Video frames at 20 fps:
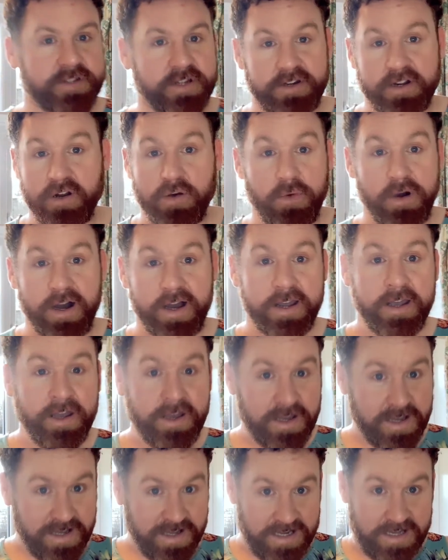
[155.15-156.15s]
I don't know why.
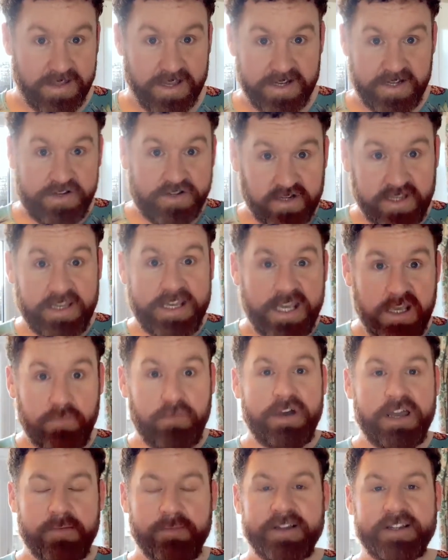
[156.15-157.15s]
I like to just keep
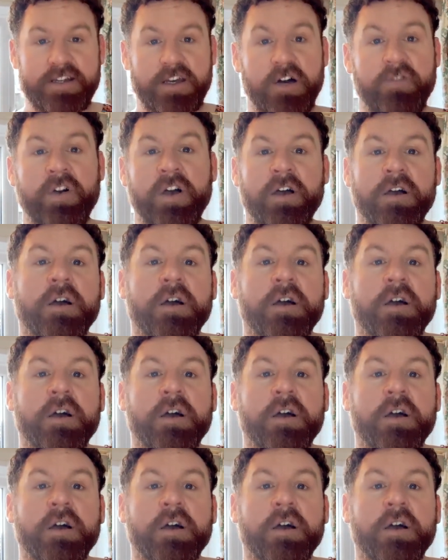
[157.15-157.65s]
wetting myself.